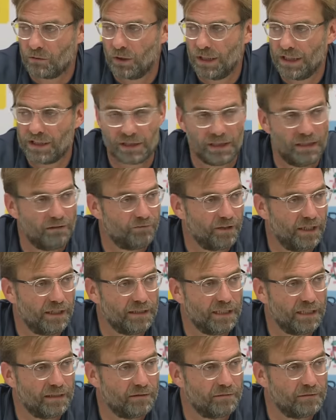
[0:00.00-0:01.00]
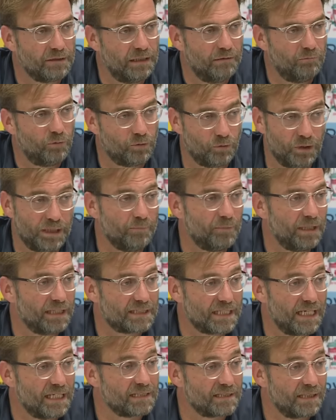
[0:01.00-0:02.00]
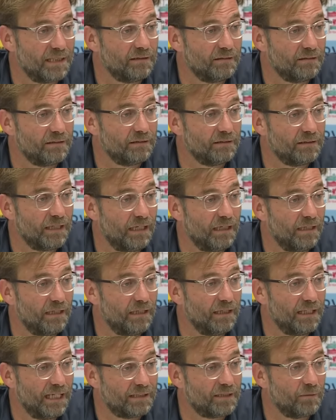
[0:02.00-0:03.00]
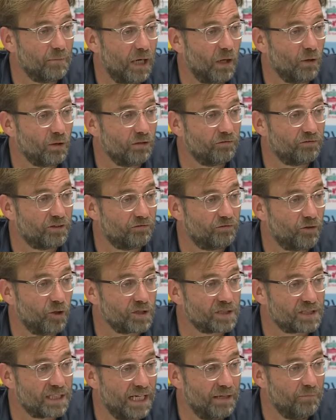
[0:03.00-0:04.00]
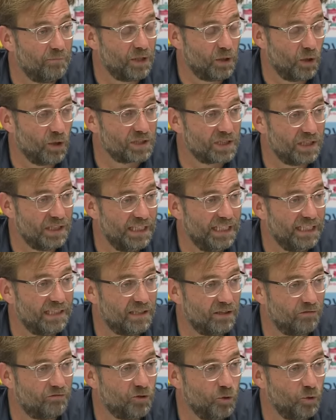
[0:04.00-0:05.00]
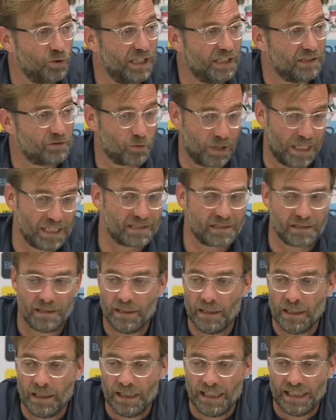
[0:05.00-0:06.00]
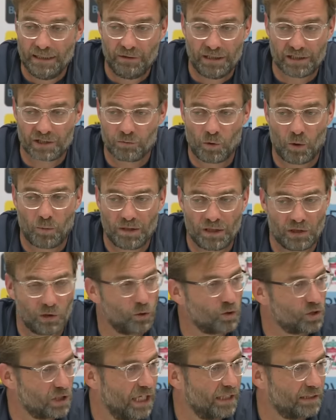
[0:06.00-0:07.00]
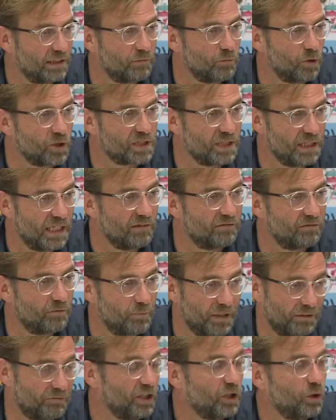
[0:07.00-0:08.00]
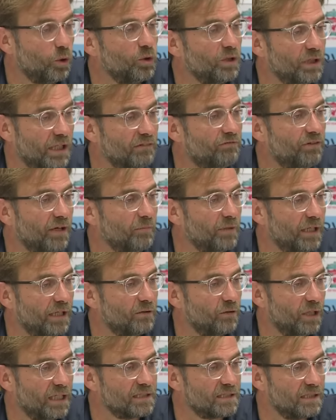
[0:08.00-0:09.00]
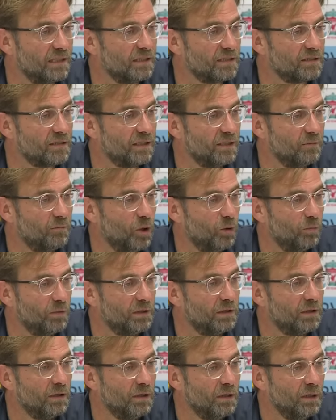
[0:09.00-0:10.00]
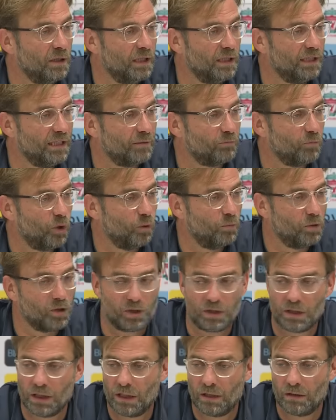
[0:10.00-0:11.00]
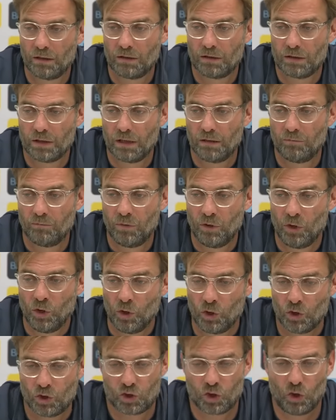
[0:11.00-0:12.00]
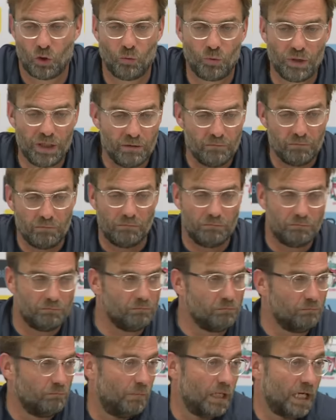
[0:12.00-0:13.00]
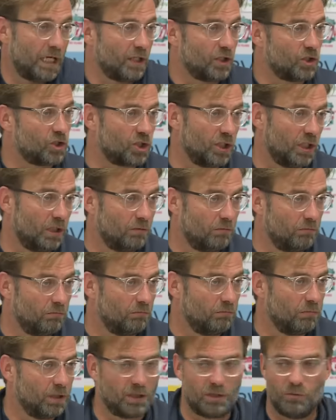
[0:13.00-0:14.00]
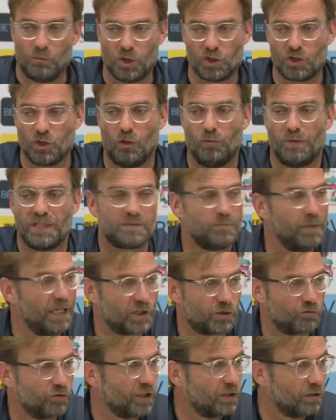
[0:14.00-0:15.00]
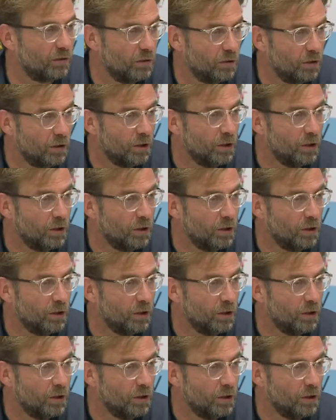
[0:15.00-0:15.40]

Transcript: Croatian FA that it uh, would really make sense and uh, let him out of the first game because he needed a few days rest. In this moment, it looks like that was enough, but we couldn't give him that rest in the, in the moment, in that moment, and um, so we managed it. But he was always match fit.